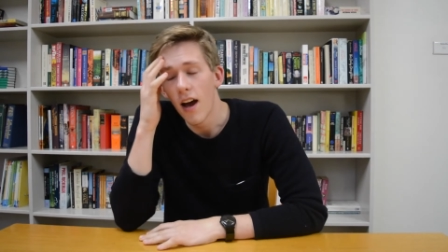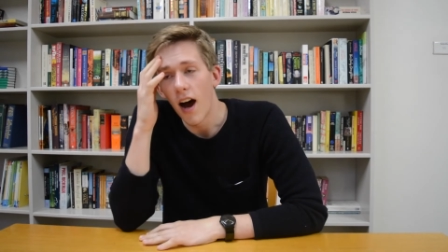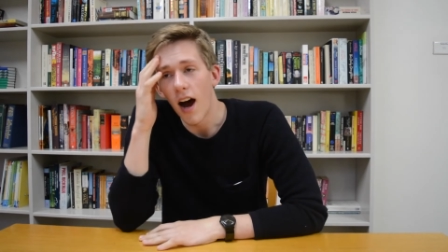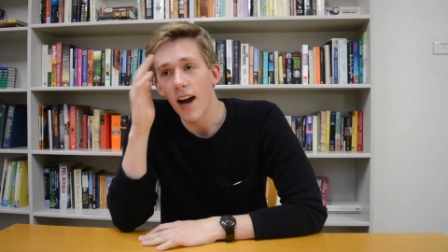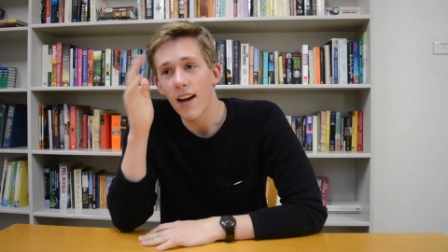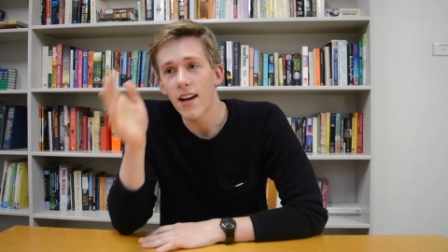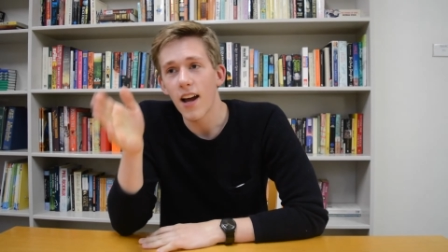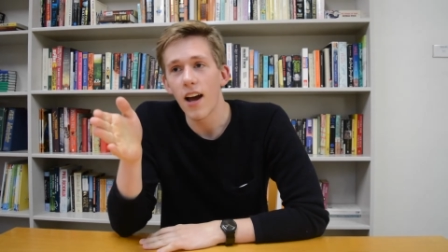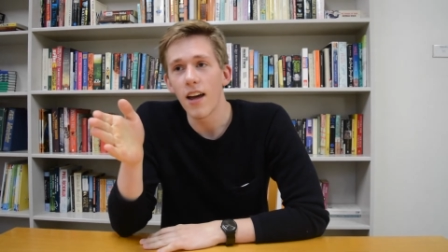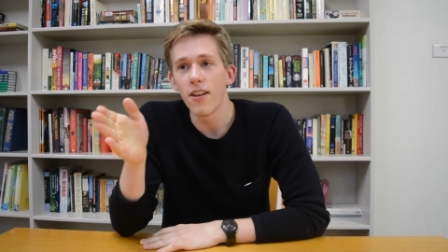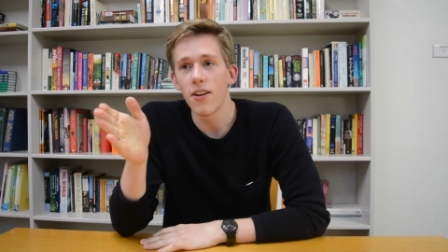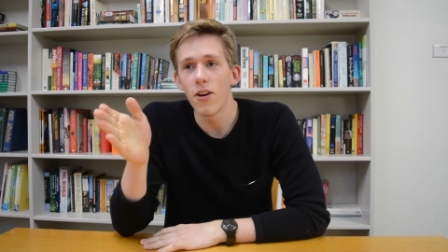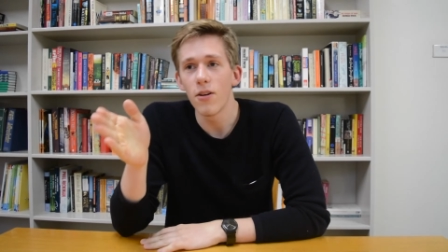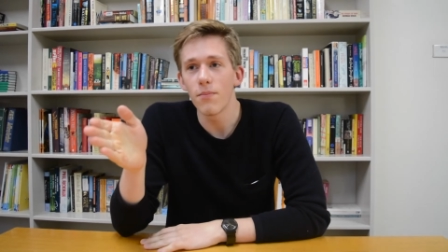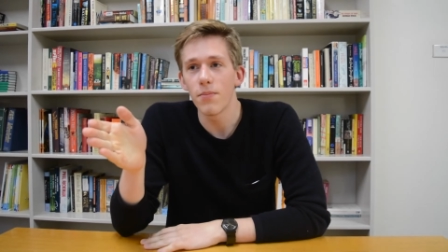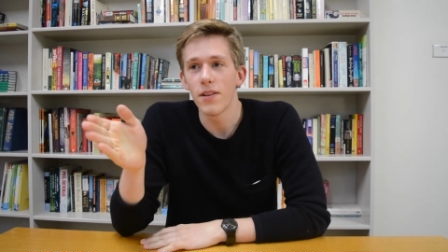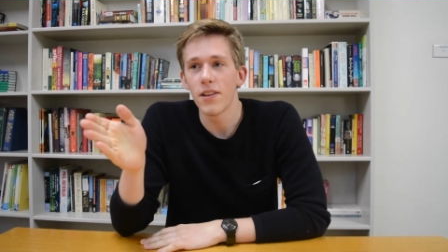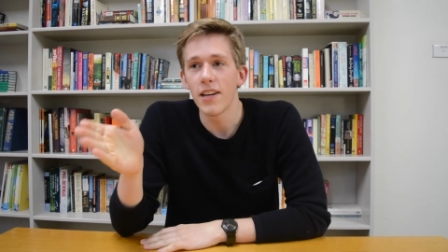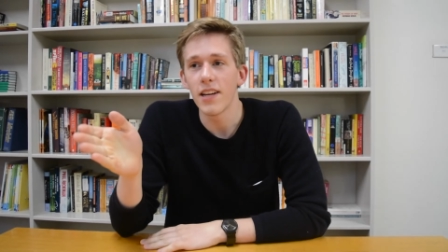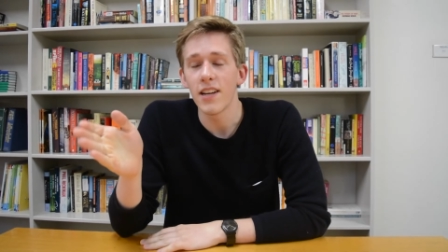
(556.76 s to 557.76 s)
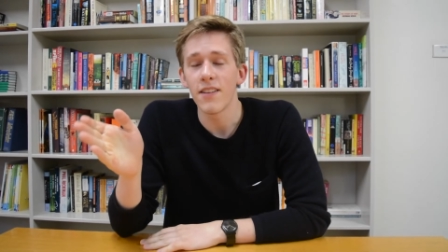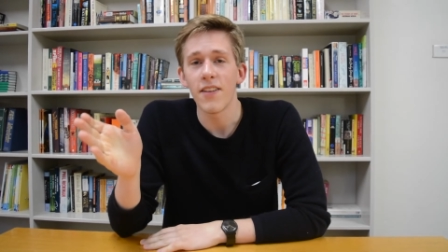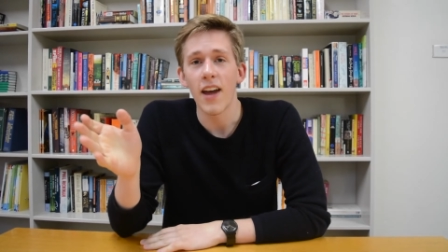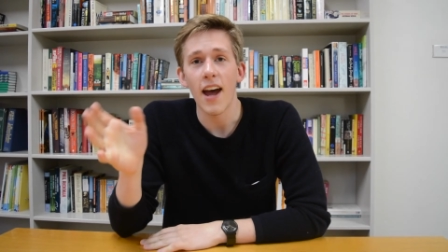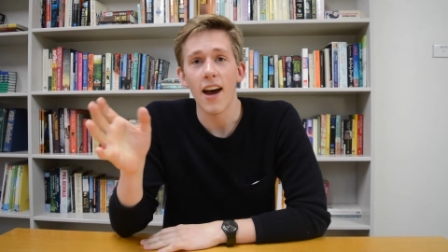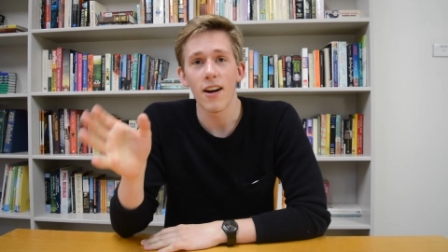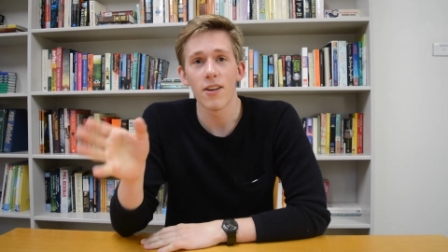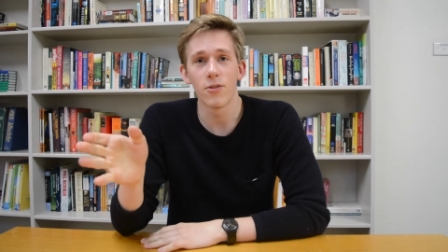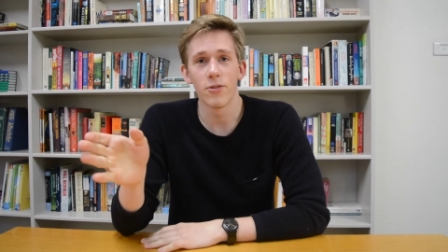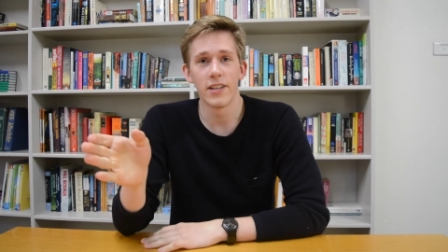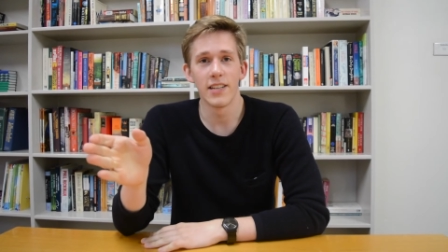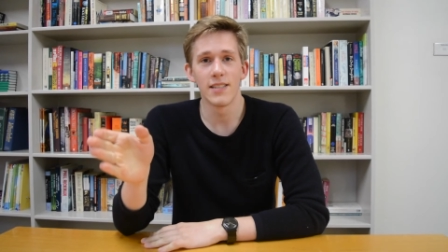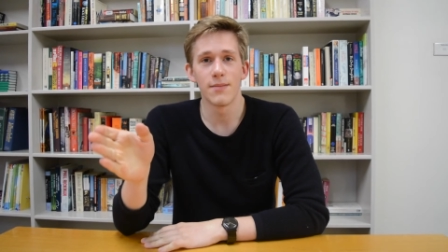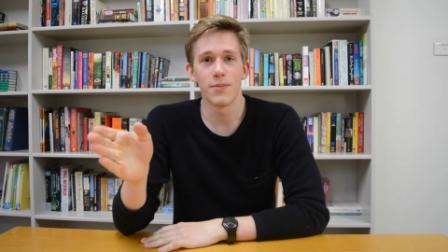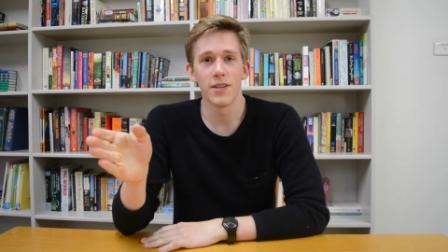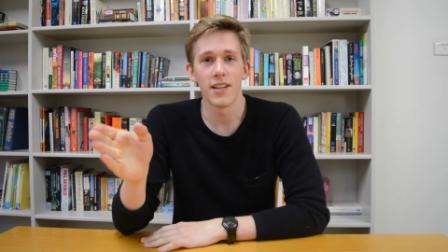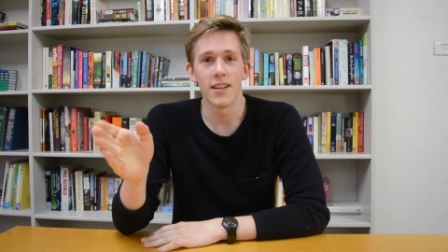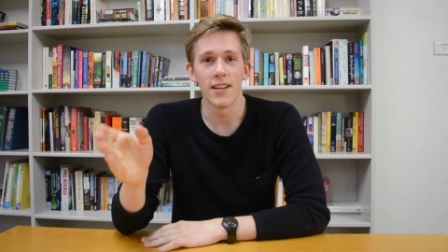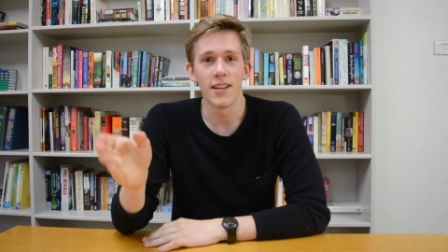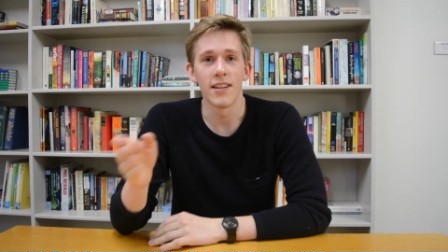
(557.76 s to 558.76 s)
I cannot believe how good his
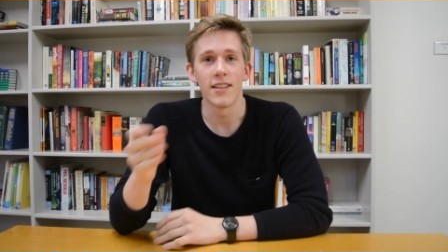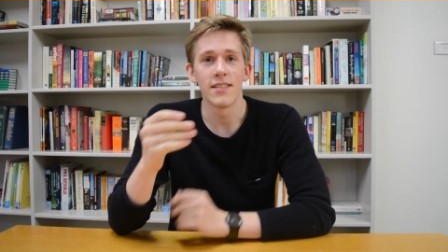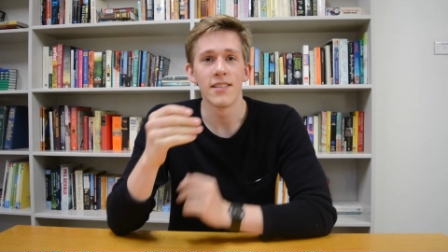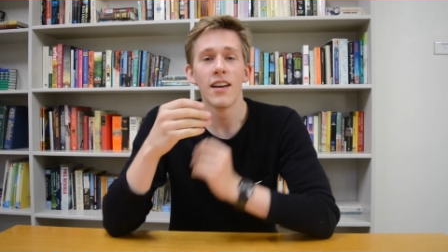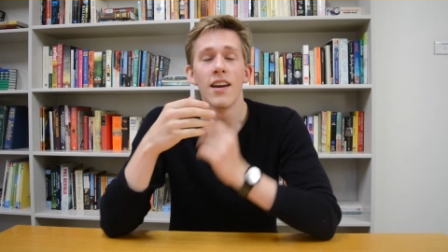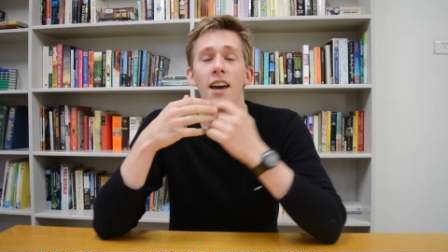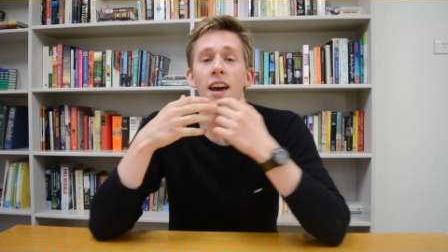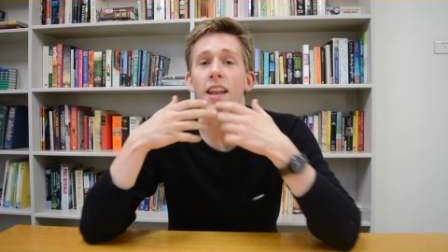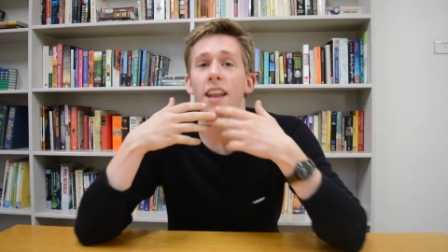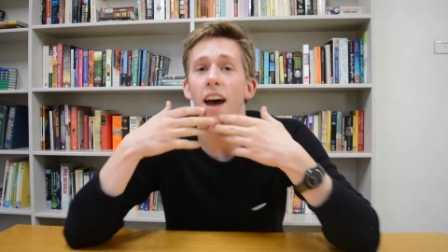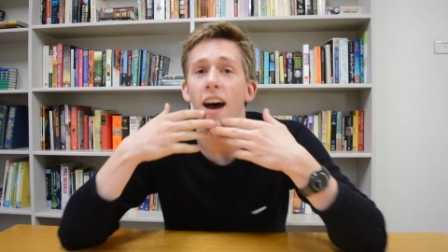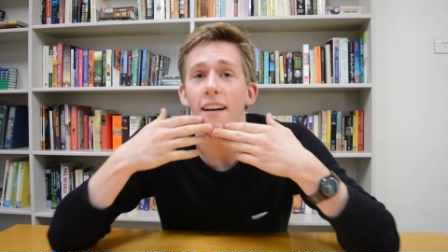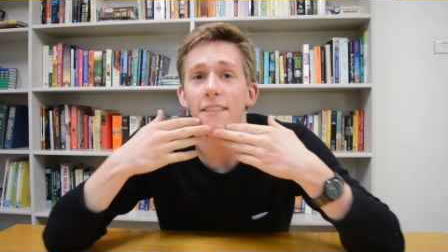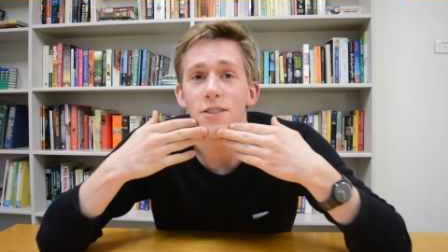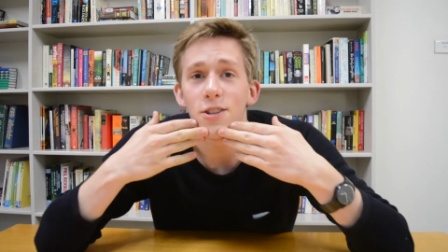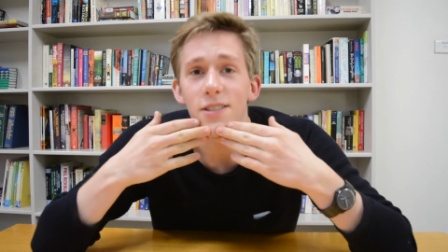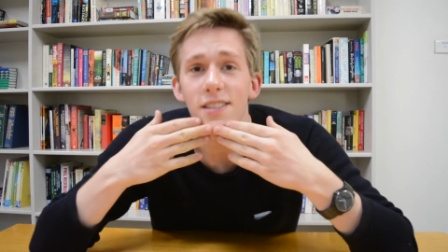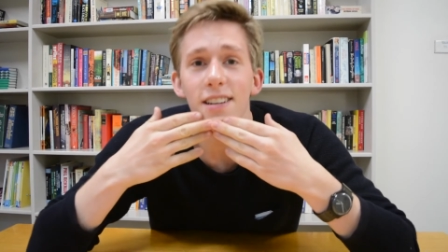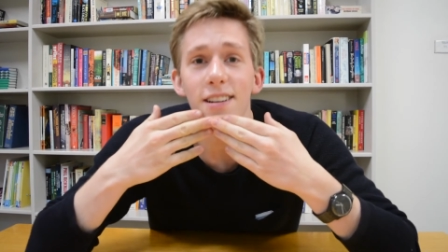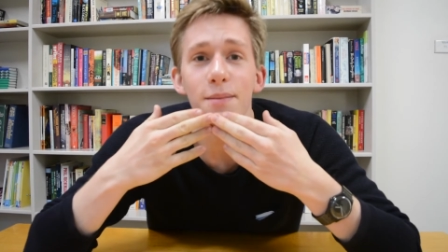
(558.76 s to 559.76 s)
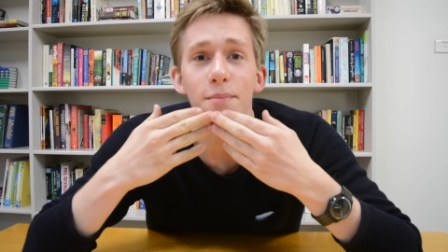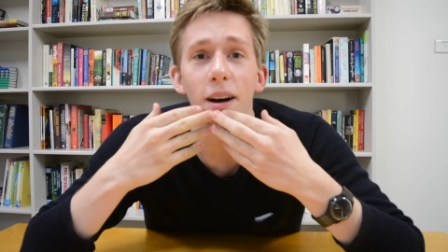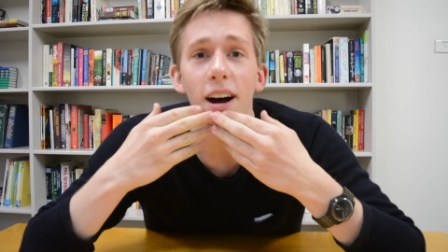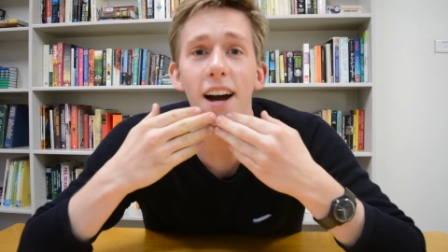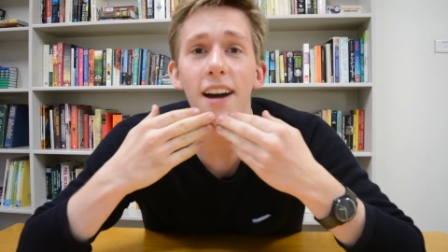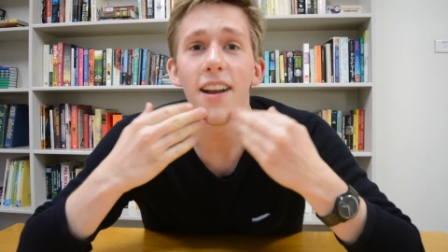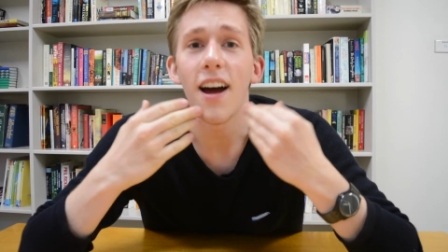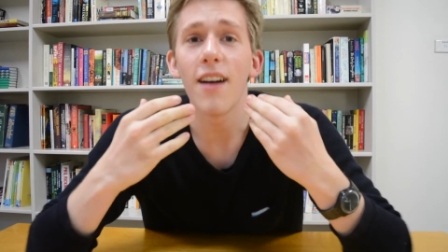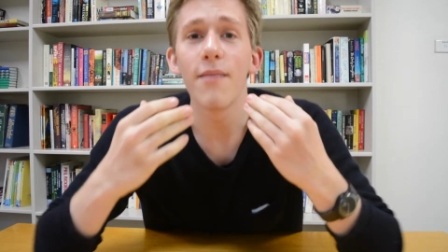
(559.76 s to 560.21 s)
beard is, and have you seen mine?